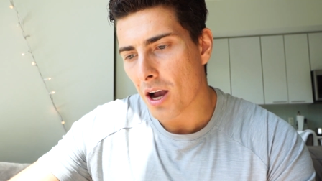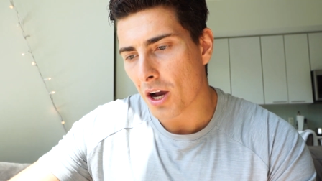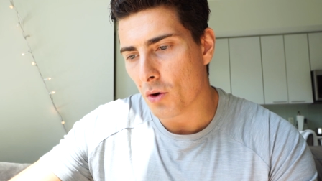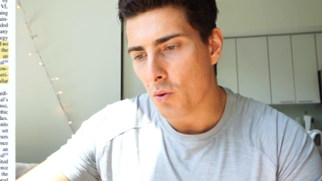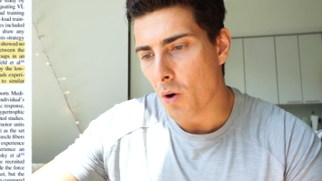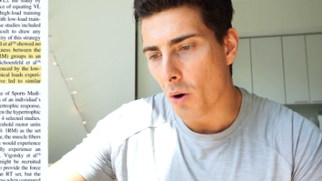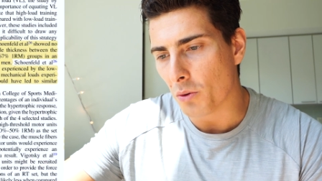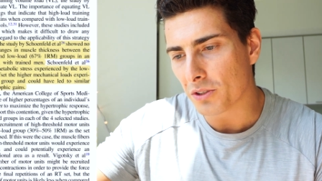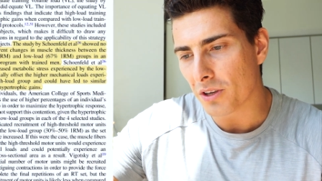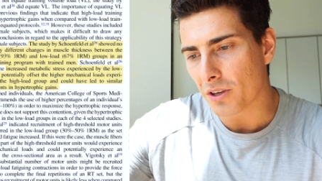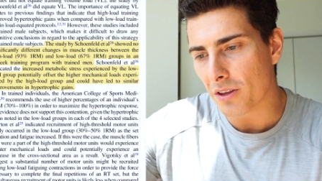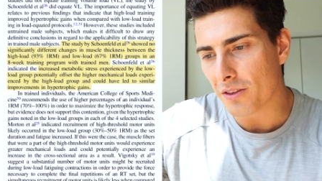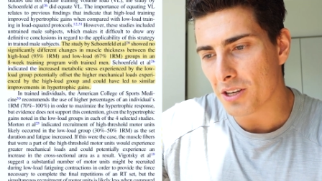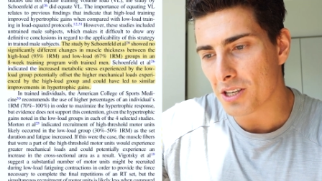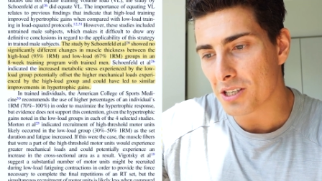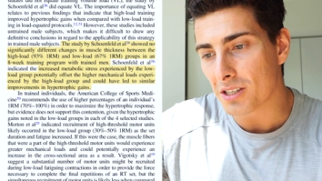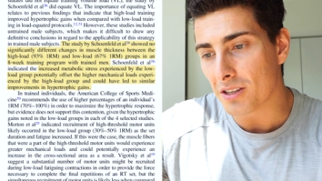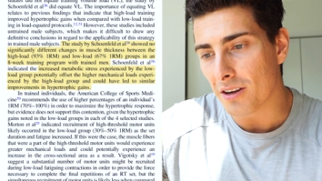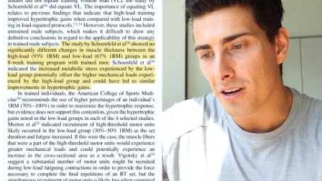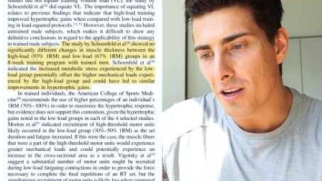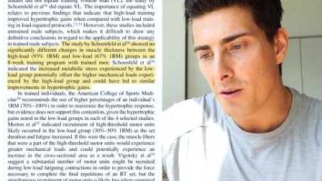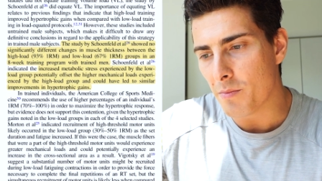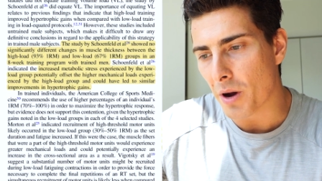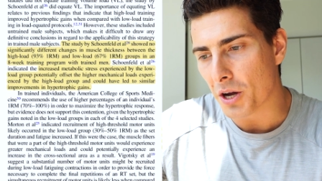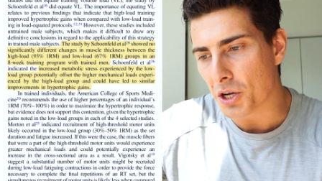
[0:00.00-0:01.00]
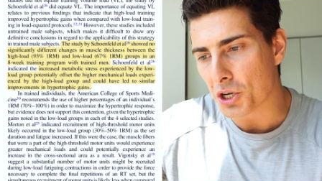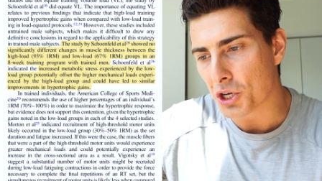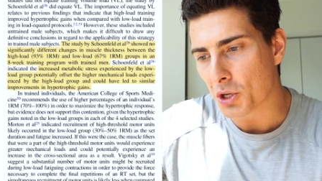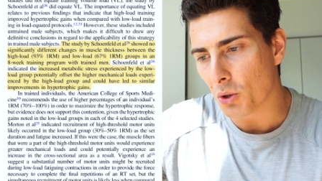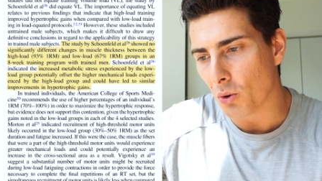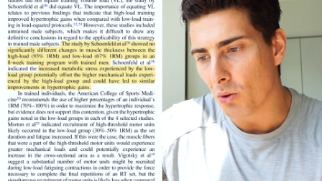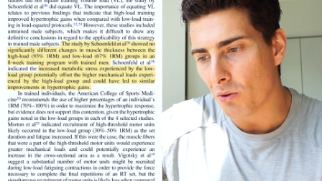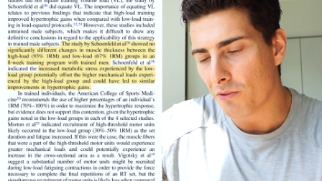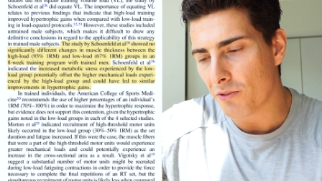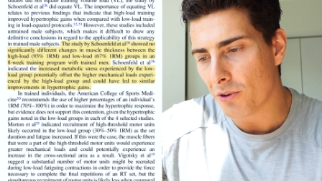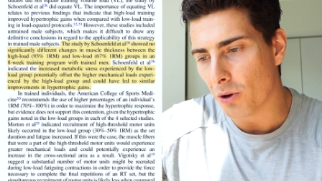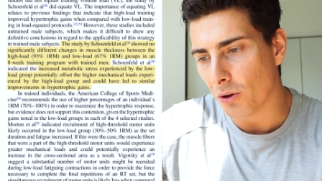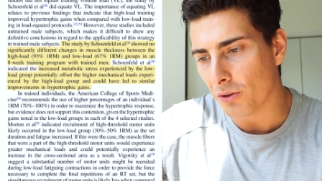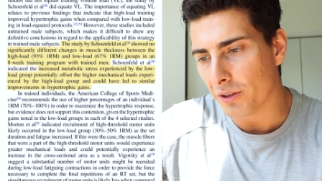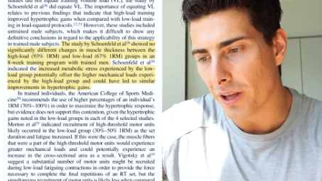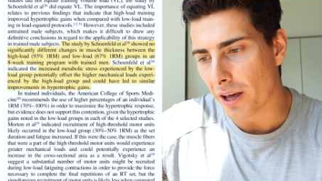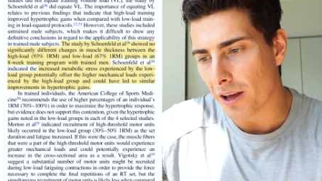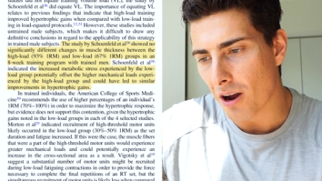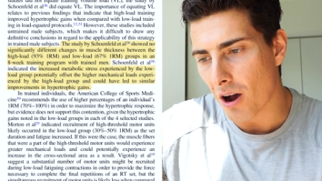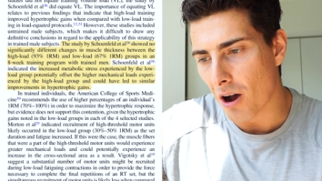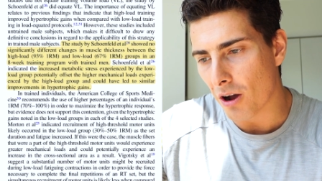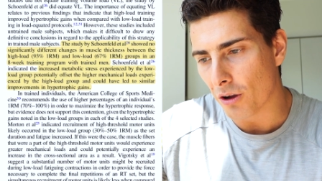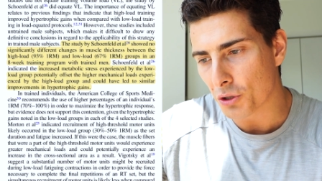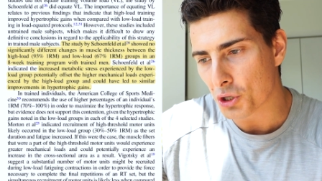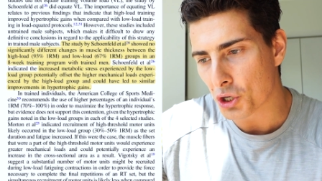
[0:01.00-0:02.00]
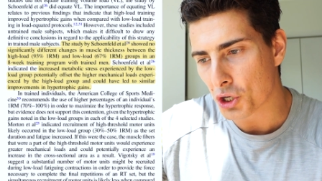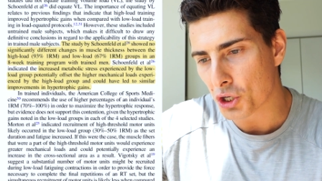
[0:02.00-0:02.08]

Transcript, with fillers: quote, the study by Schoenfeld et al.